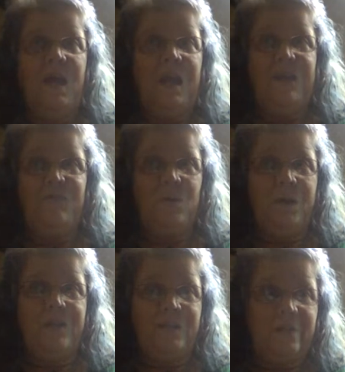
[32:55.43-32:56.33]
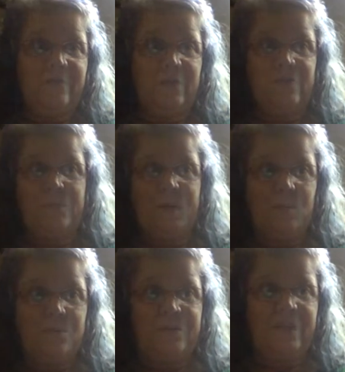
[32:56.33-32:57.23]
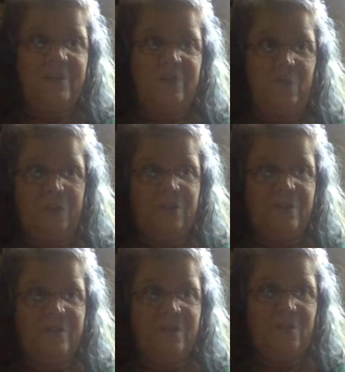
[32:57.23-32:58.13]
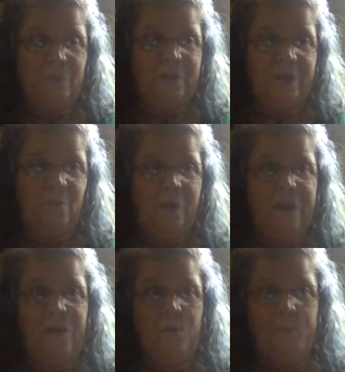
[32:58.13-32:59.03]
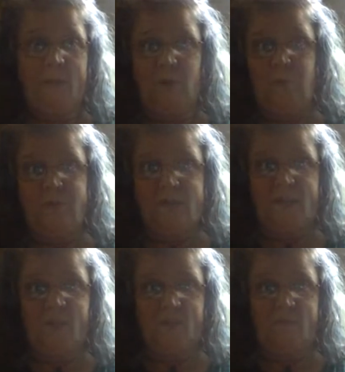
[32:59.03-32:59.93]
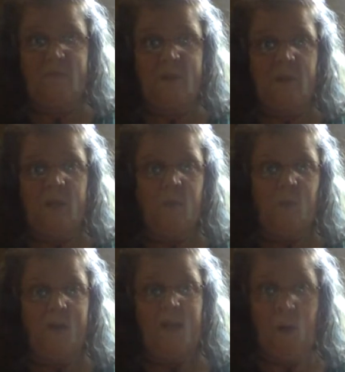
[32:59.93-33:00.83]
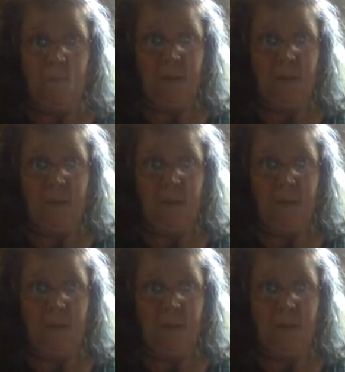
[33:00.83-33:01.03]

I have no idea if there's a bigger percentage of witches that do it their way or a bigger percentage of what I call